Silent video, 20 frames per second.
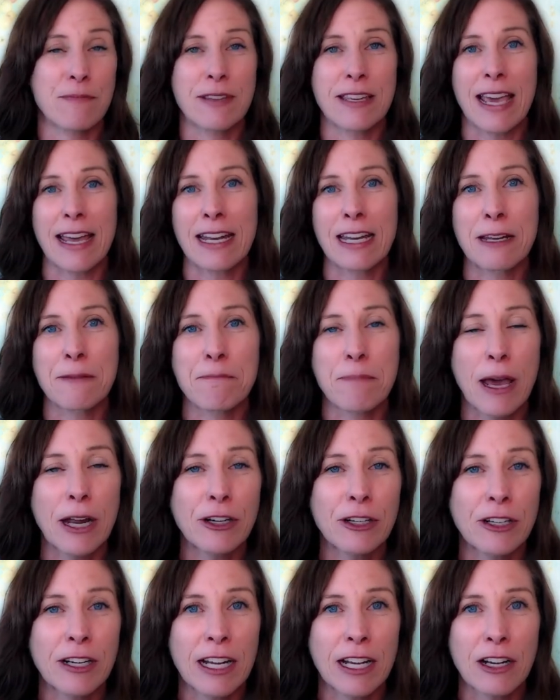getting
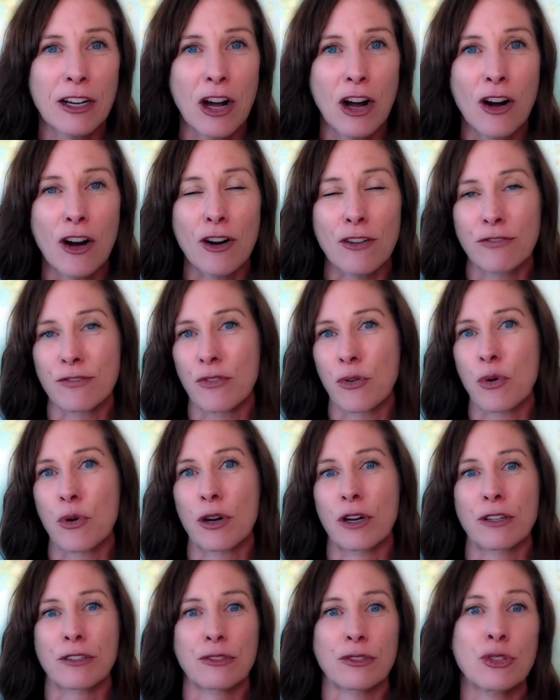better at golf,
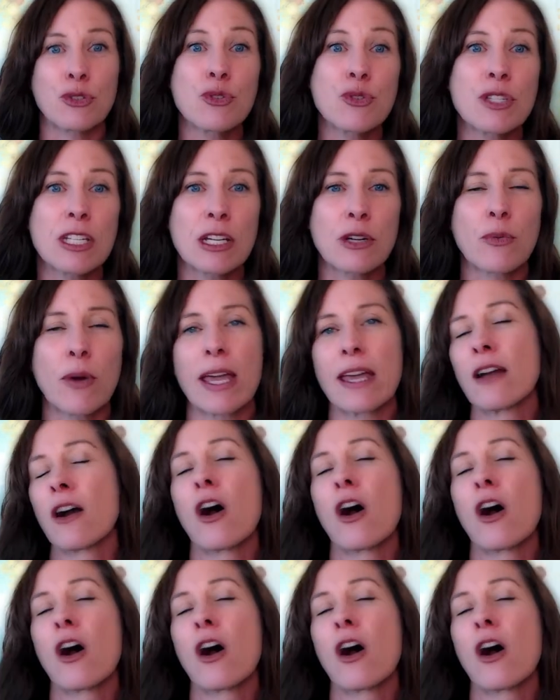or losing weight.